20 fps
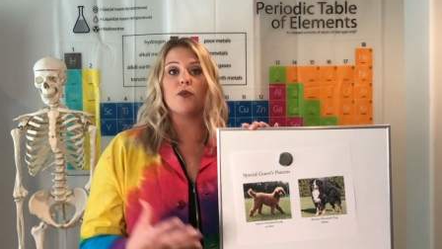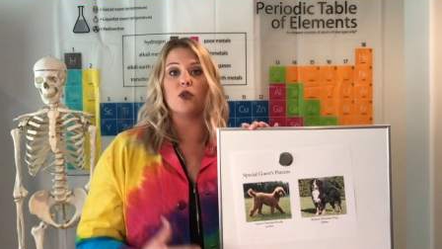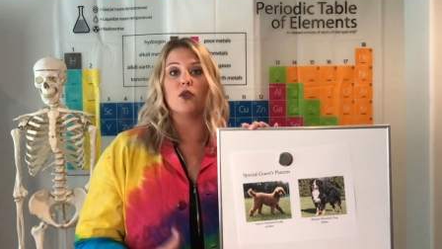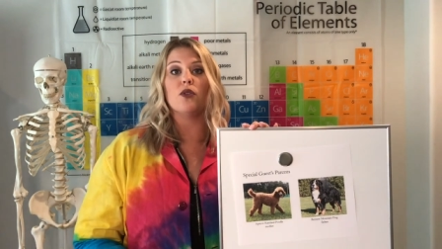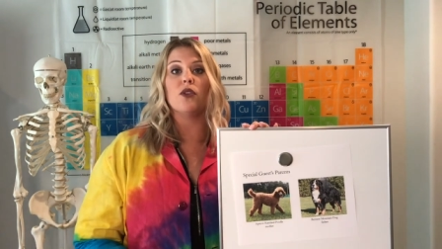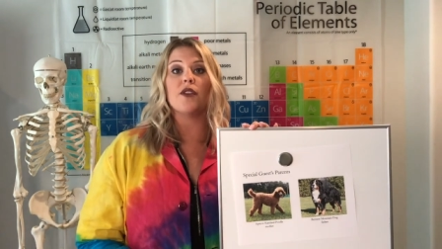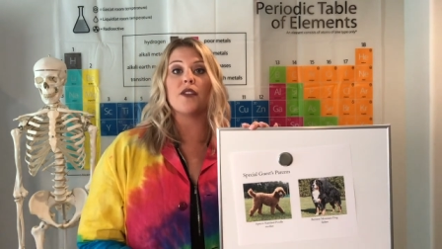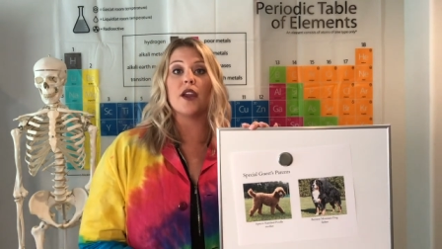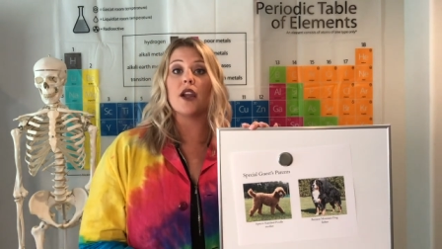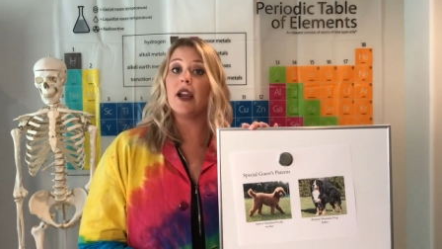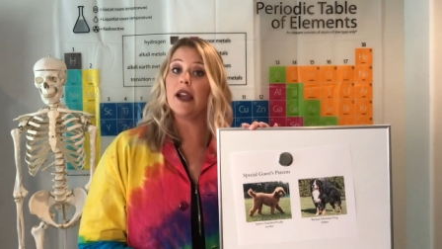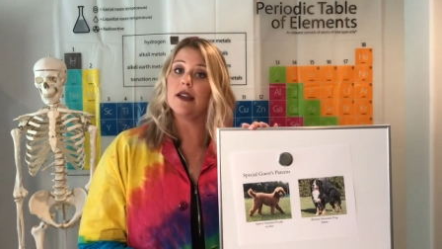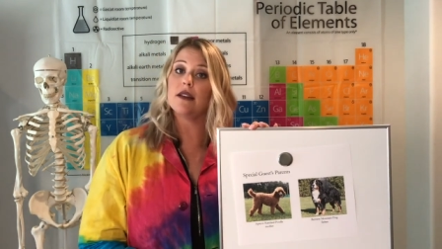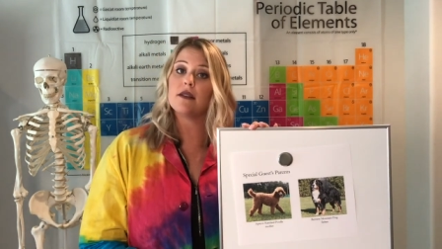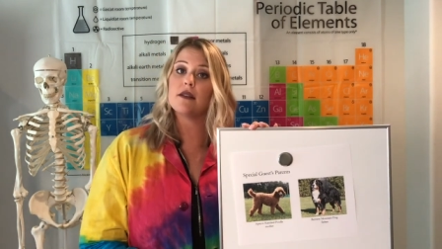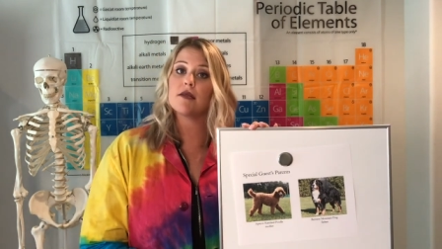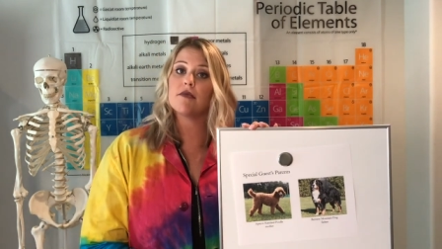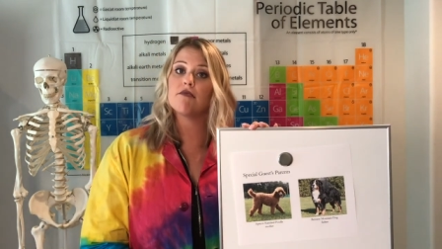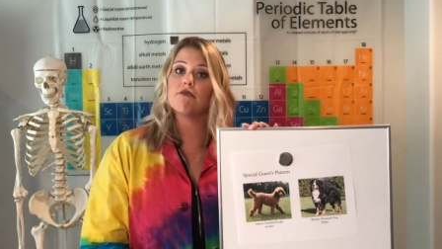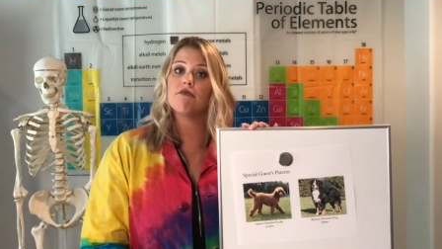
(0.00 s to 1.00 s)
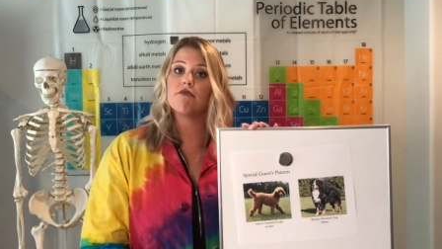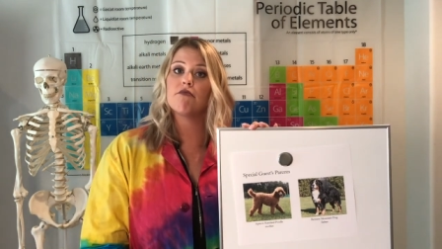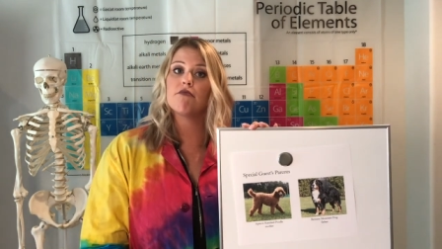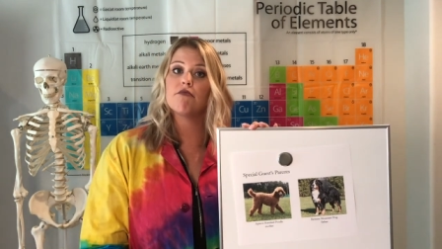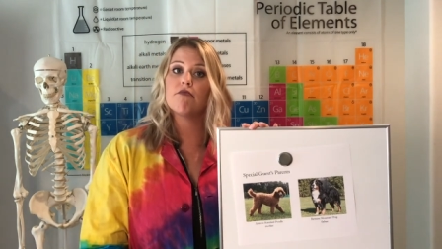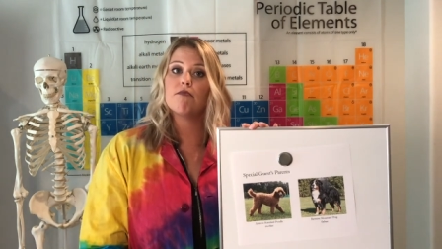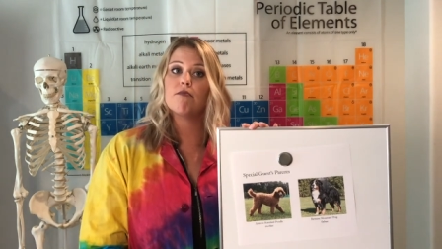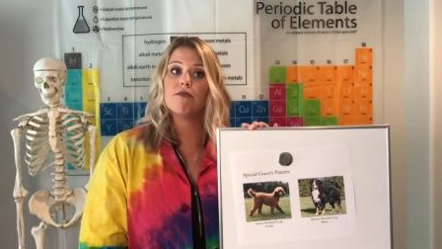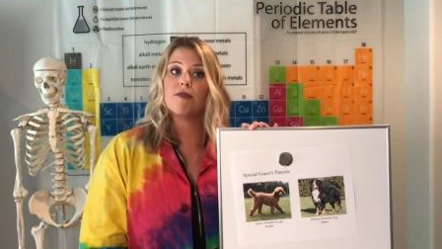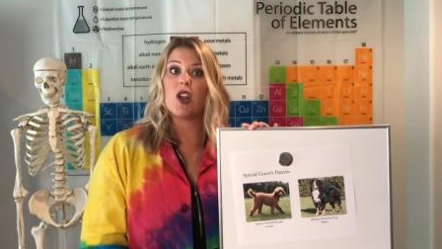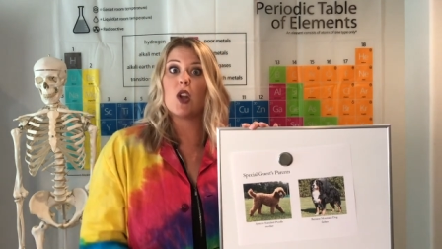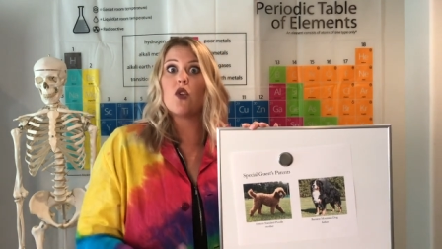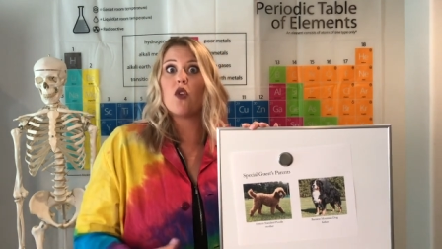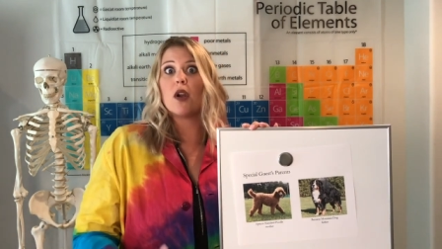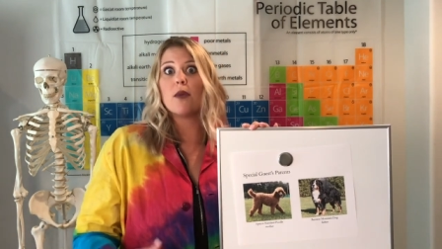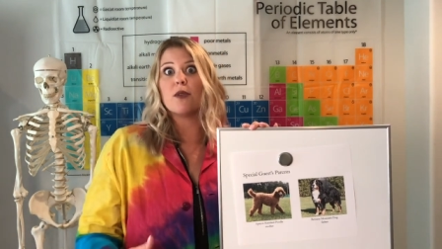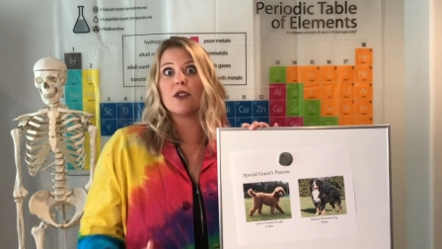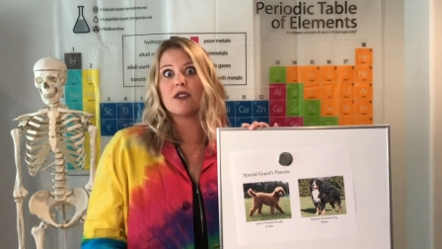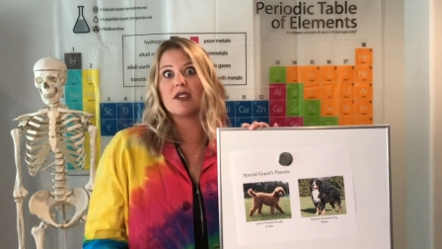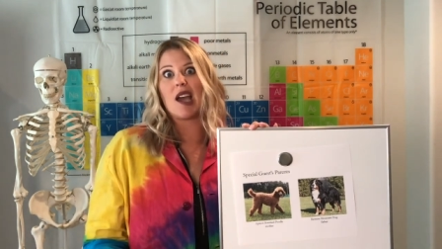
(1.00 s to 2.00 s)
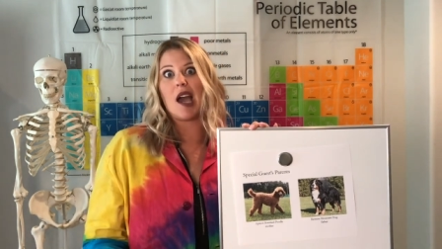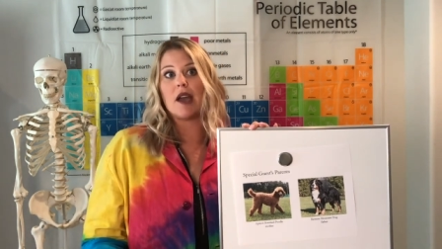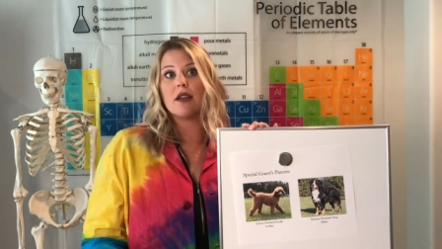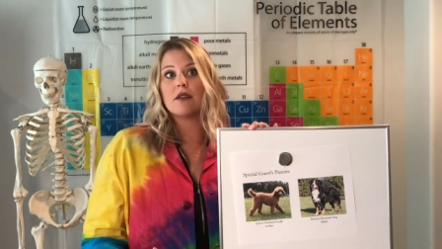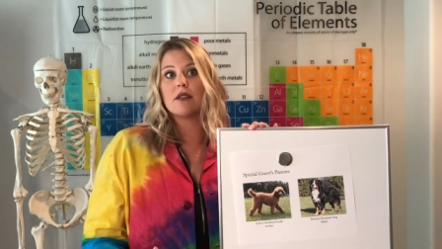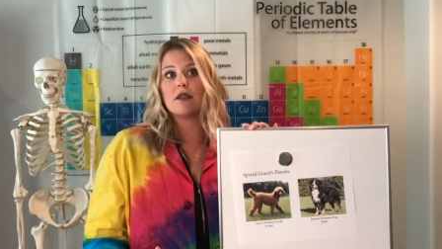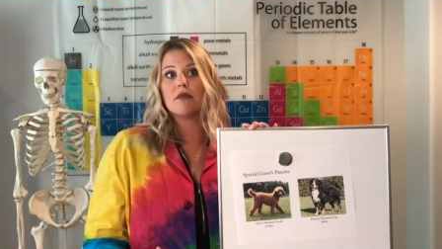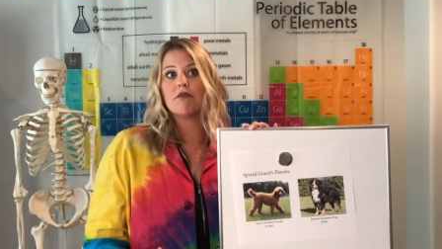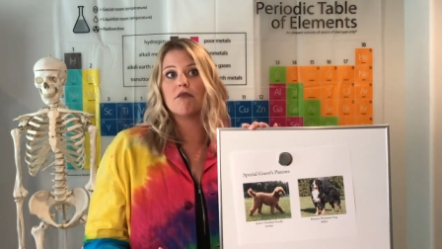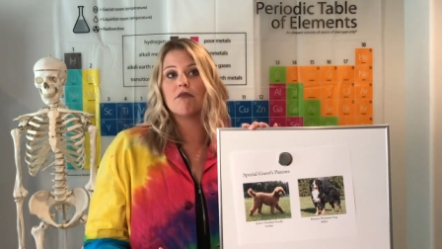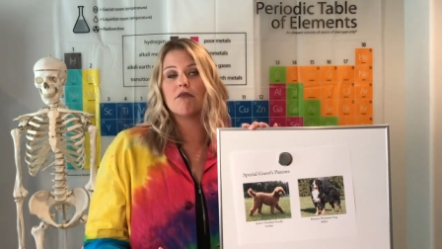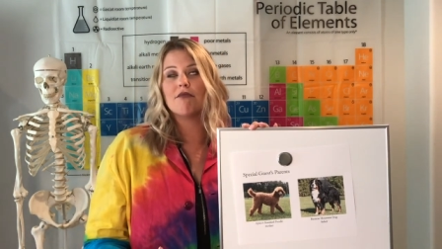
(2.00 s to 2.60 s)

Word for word: poodle there is, the normal size.